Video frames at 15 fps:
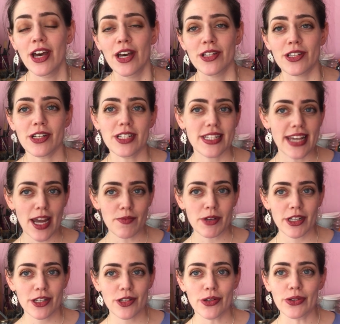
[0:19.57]
So today I'm
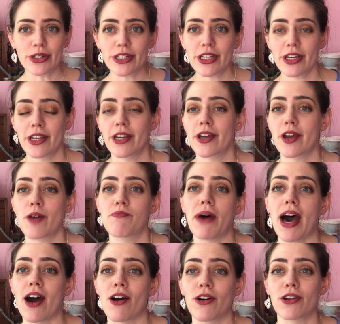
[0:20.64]
going to talk to you
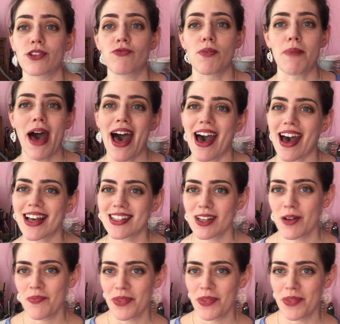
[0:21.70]
about repairs.